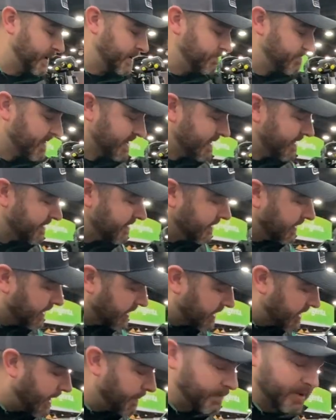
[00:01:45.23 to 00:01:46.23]
A
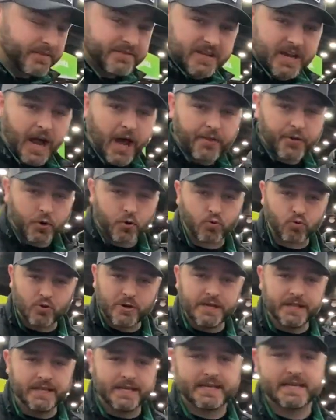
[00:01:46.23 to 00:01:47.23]
couple of the other
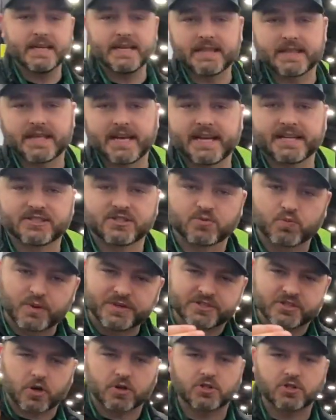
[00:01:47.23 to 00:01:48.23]
really key things is when we start